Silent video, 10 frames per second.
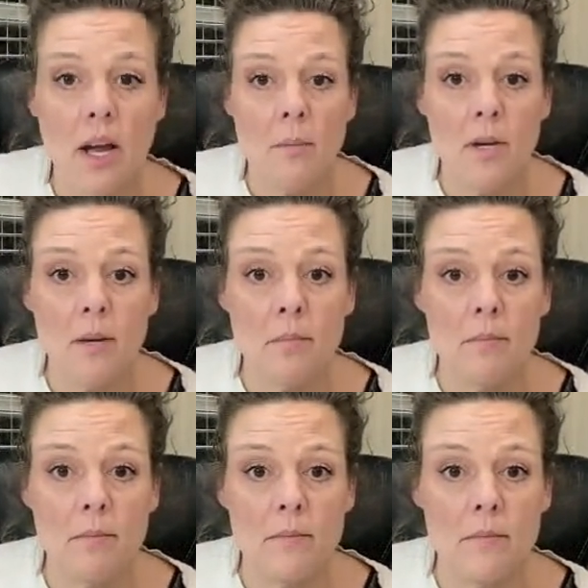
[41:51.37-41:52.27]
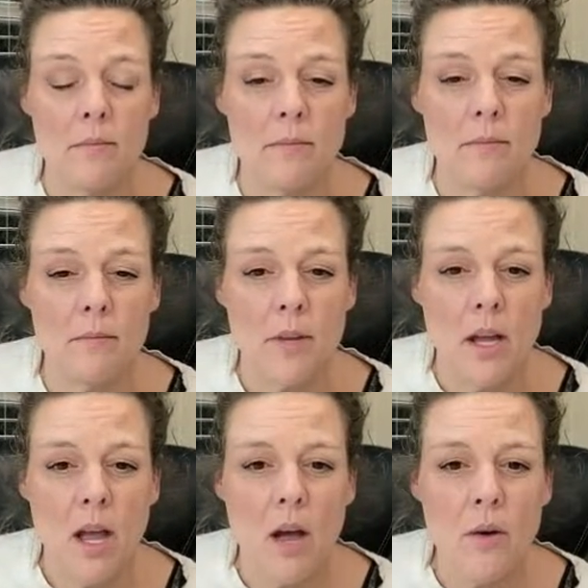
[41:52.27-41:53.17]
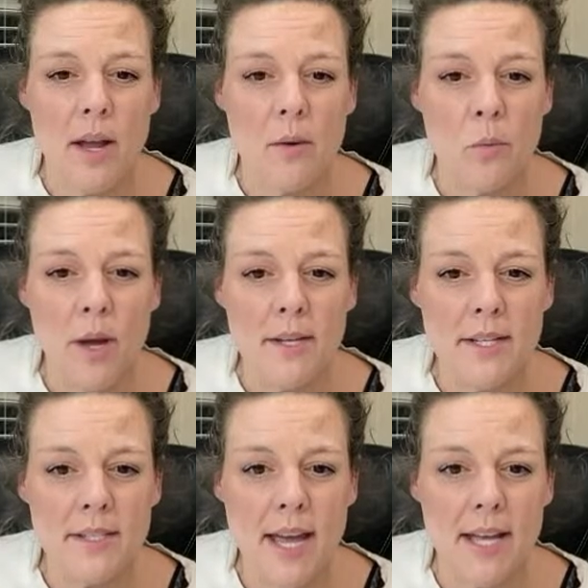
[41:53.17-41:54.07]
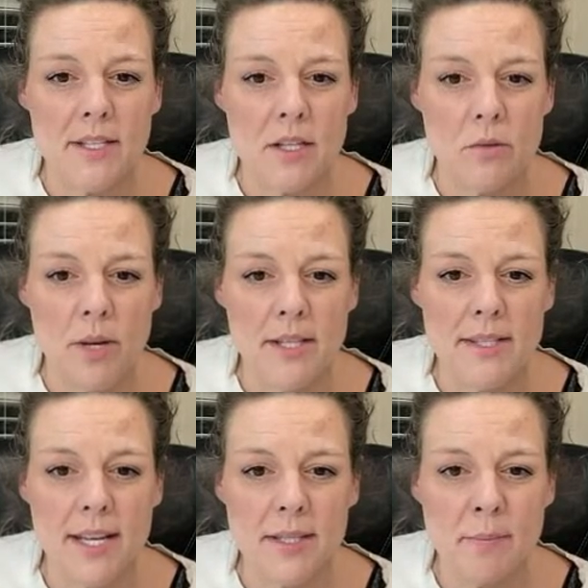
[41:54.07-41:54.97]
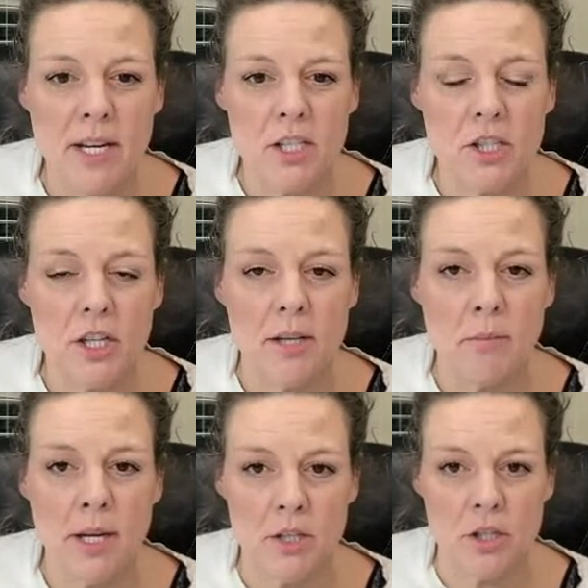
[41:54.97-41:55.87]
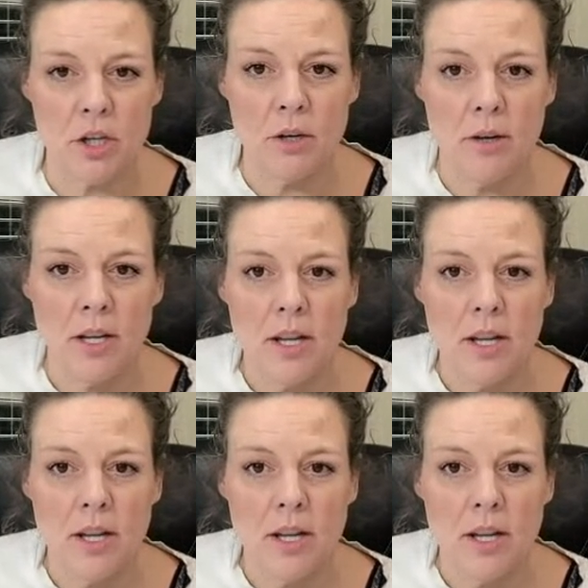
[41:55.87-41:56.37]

to, I'm going to, okay, what does that do? It says picture in picture.